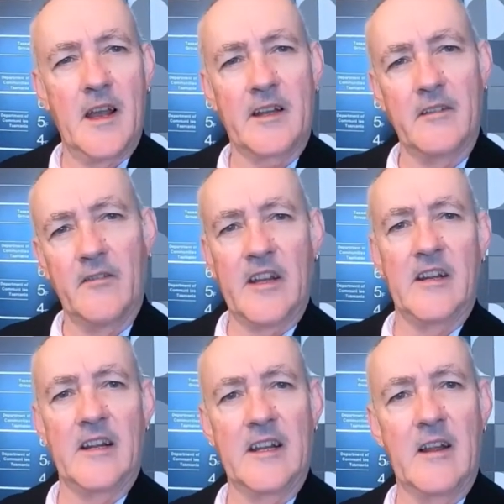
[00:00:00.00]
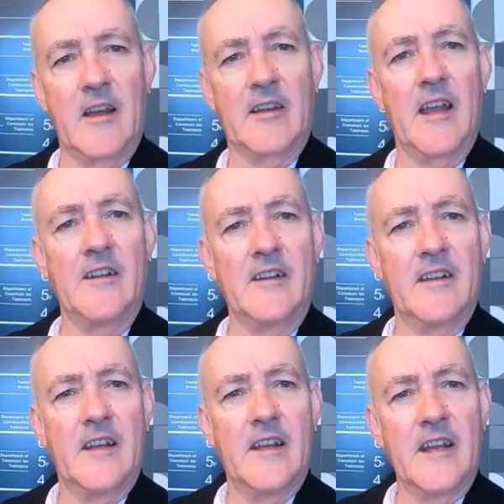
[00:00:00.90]
are conveniently located
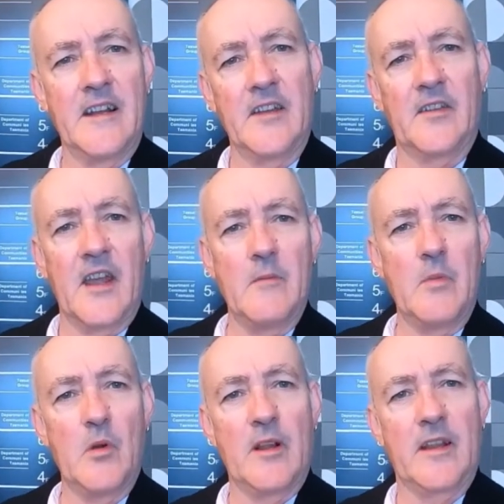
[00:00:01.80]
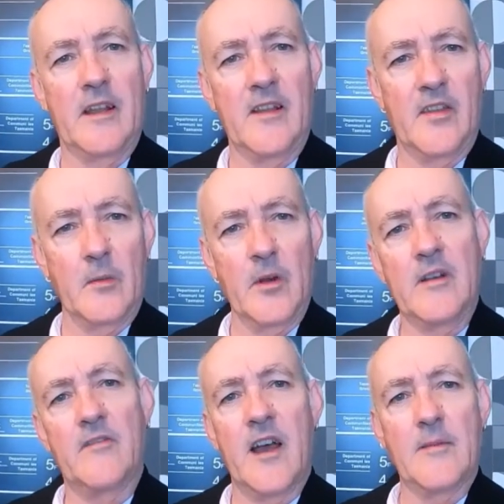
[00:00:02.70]
in the same building as the
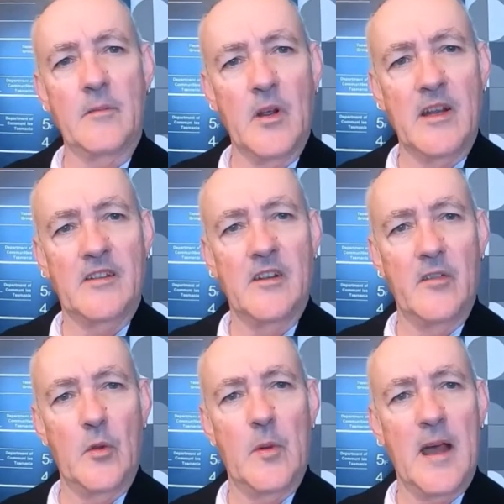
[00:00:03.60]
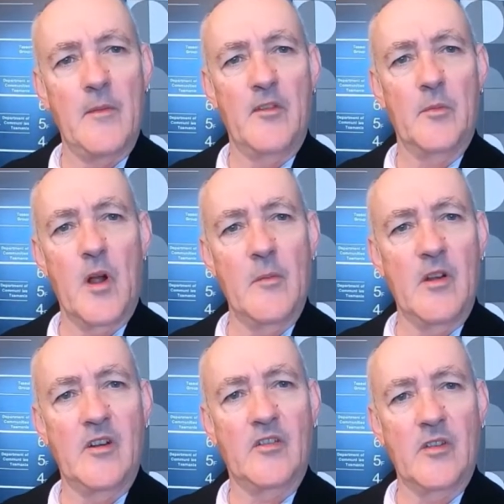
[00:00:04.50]
marine farming branch of the Department of
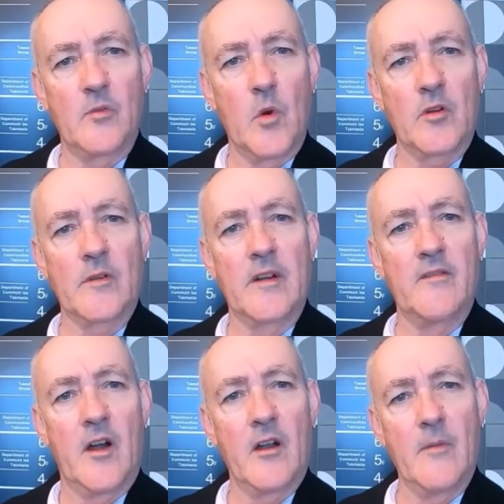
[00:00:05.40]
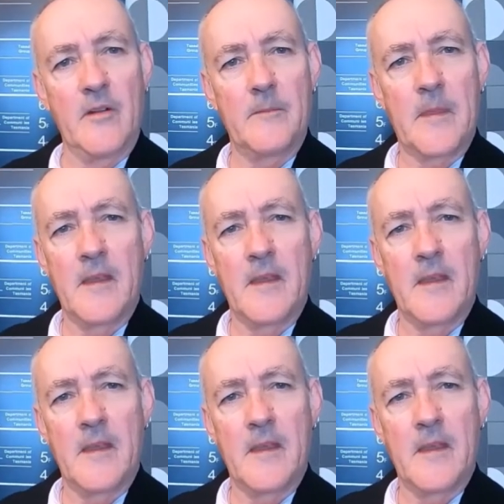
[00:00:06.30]
Primary Industry, Water and Environment.